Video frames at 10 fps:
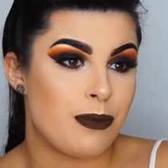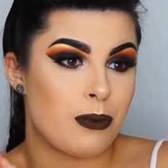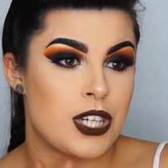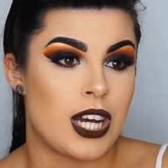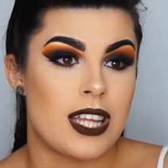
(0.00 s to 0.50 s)

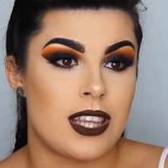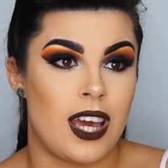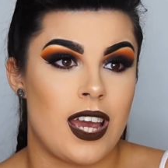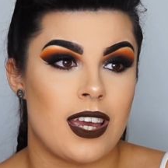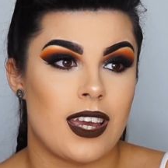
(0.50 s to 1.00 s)
which I
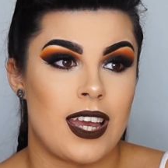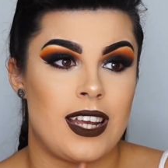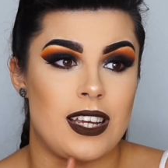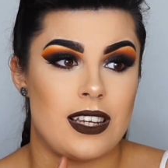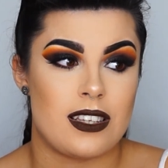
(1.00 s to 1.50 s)
think
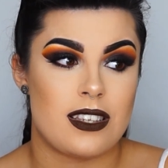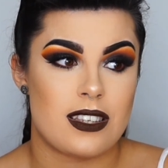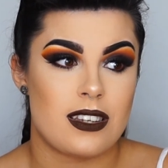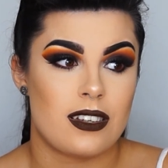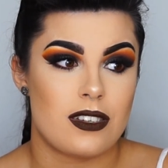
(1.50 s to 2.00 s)

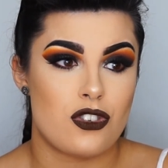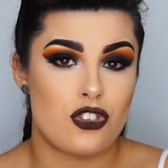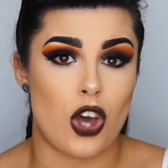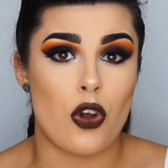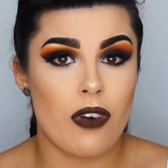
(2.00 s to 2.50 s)
is
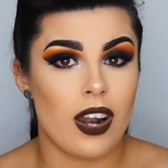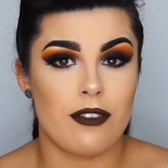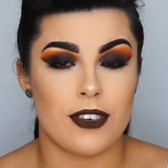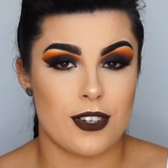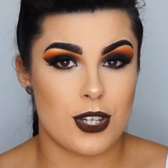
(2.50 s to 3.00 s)
so
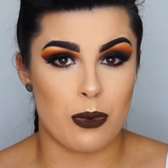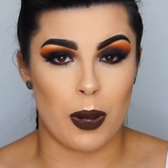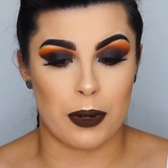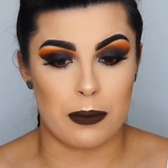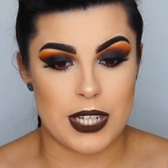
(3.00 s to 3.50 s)
relevant to what
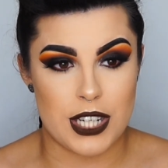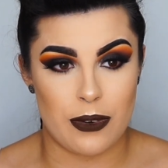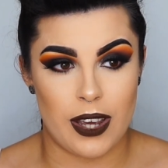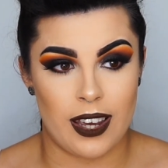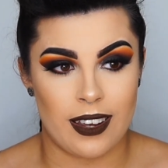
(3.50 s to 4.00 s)
I'm going to be
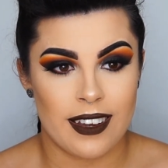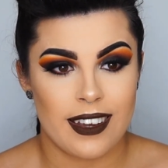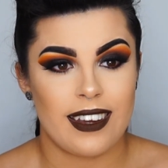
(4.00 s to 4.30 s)
doing,